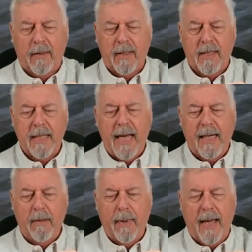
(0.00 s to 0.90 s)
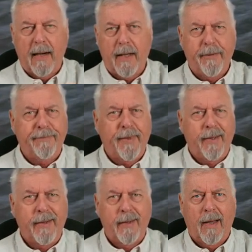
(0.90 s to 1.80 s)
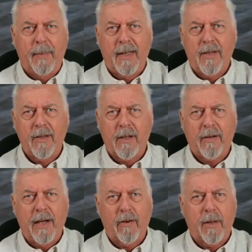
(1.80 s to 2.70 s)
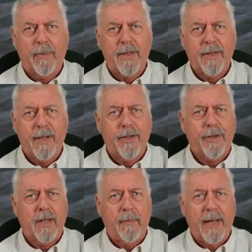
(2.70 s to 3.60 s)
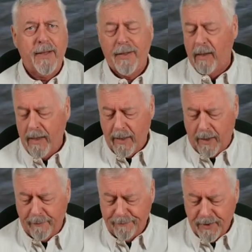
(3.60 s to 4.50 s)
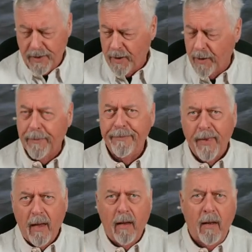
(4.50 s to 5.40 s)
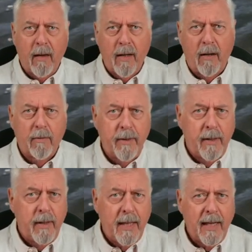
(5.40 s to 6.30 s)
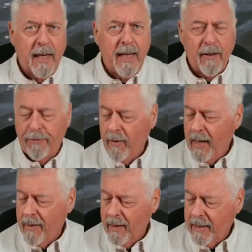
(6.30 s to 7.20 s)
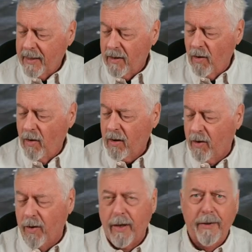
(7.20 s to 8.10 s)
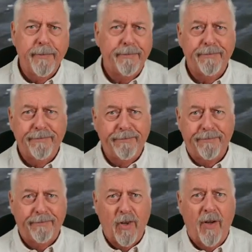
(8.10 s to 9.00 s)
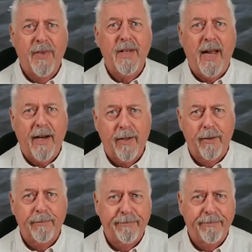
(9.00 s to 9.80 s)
sagging badly. I mean, it's not a great looking presentation. The bass still hit it. So, you know, it'll hit a fly that doesn't look good on the dangle